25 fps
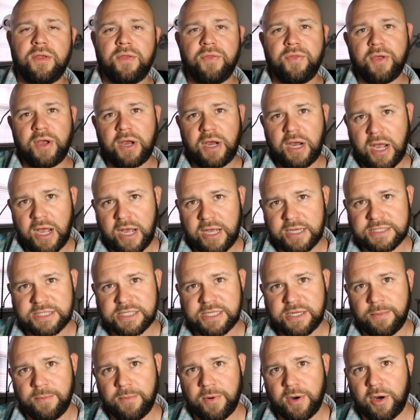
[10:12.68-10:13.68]
the
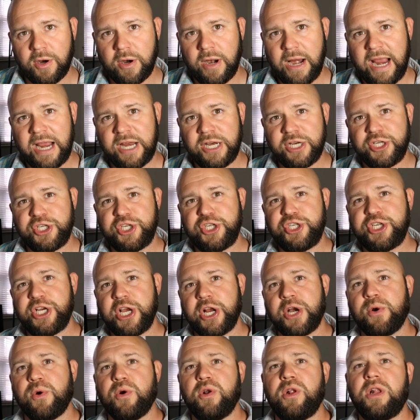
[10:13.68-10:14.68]
customer a
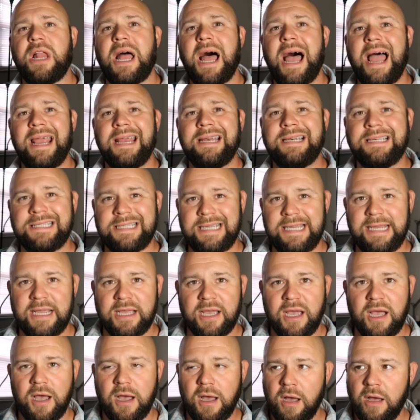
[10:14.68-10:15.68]
general
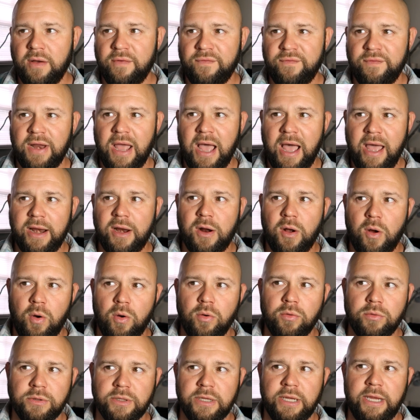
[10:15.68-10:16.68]
idea of not
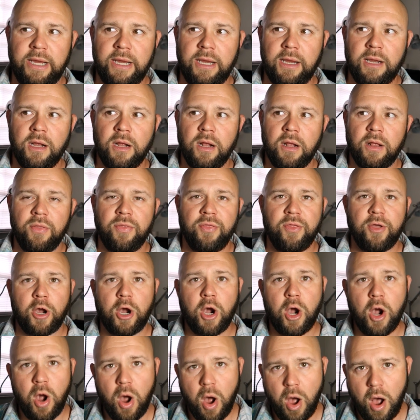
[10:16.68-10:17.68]
only the
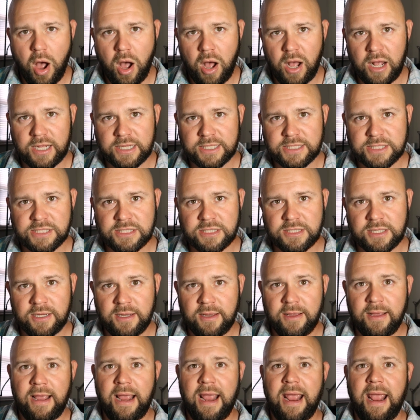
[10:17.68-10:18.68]
cost
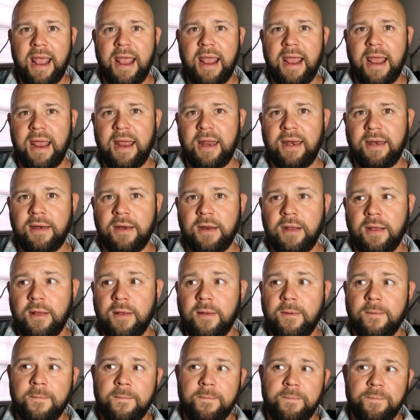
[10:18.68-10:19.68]
and
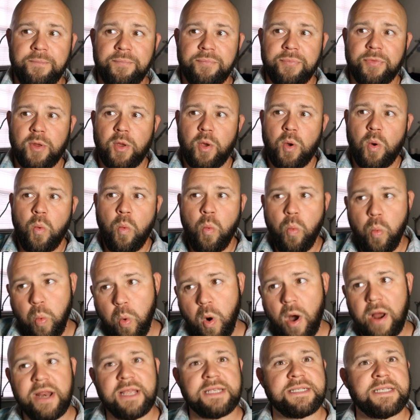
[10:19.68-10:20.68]

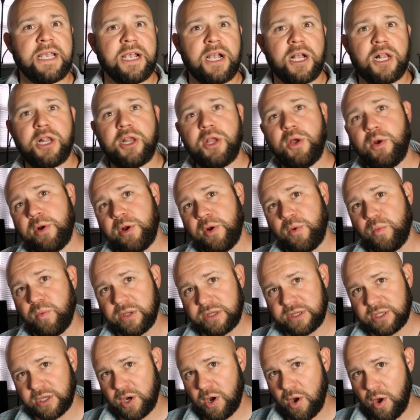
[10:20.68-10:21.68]
what is included
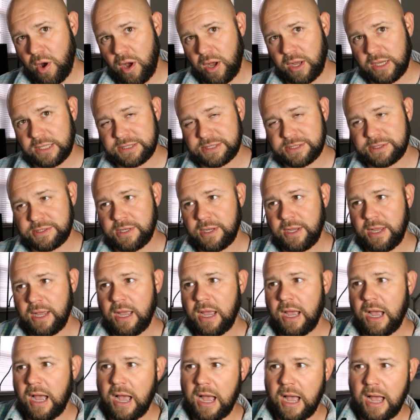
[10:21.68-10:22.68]
with the cost,
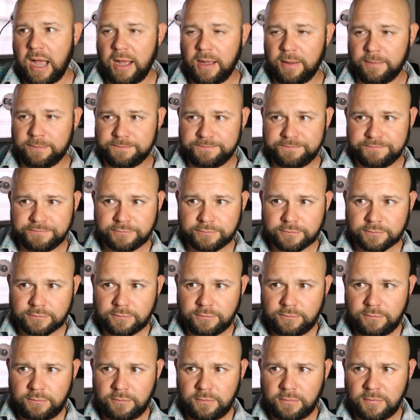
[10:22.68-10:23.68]
um,
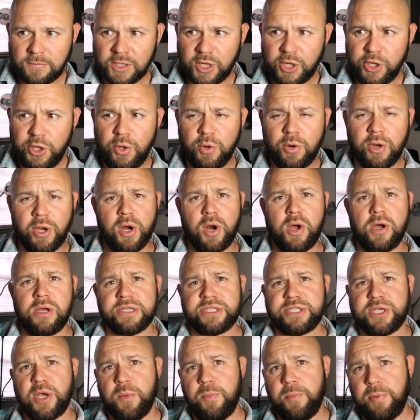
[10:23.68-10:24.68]
you could
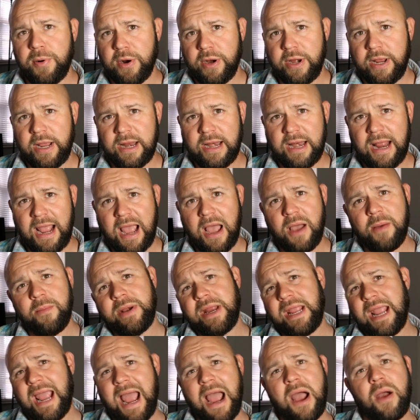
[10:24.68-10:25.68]
also put in how
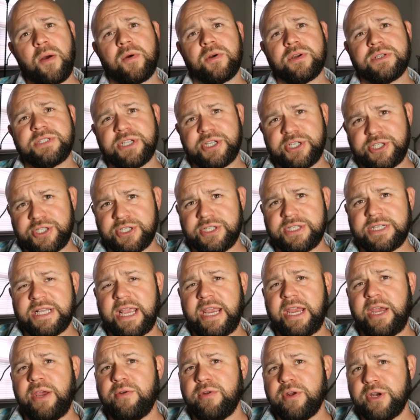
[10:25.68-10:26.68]
many hours it should
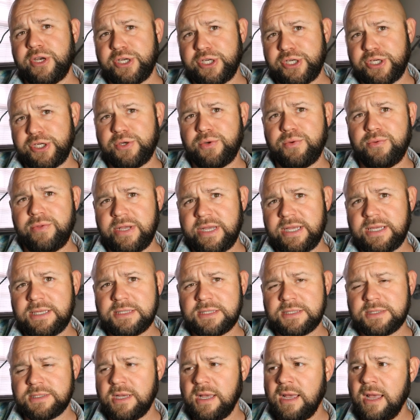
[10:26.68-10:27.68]
take you to do
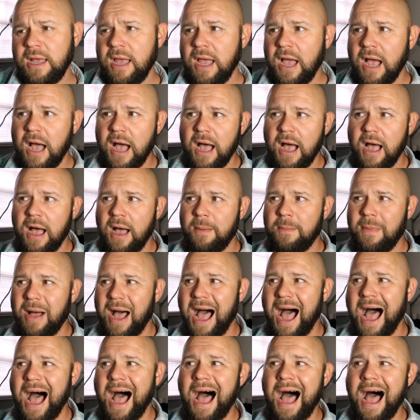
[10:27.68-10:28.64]
this. Um,